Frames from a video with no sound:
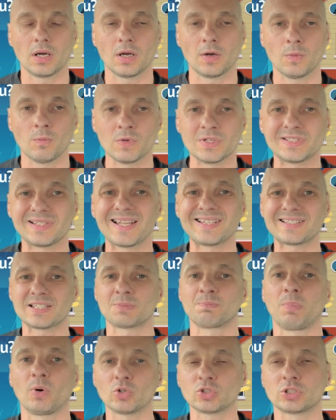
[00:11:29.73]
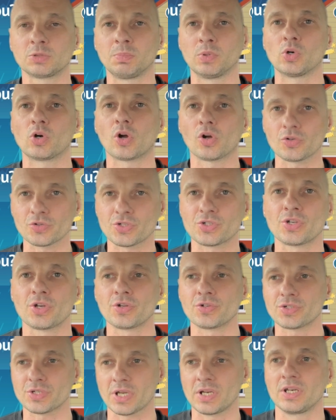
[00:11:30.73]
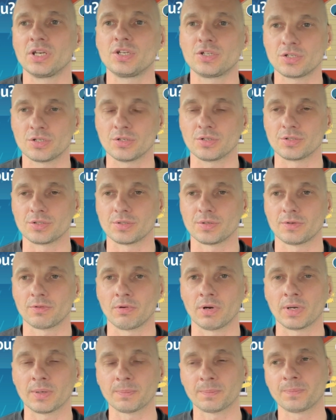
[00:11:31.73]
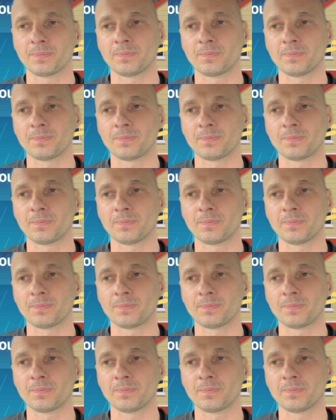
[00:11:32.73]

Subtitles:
with less as possible concerns and issues, right?